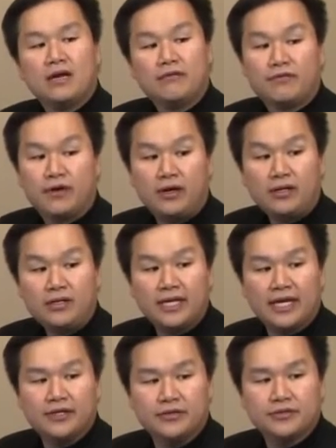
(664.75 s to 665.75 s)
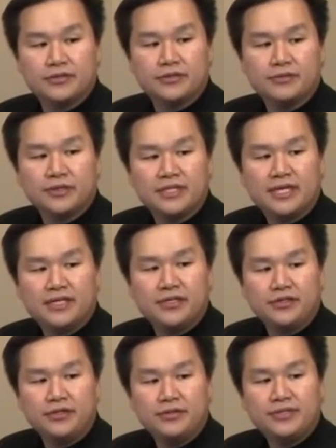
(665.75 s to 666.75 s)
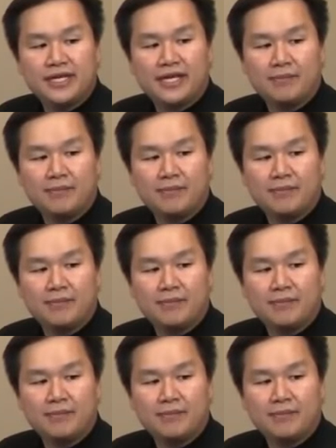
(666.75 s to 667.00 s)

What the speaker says: For all end users who intend to use a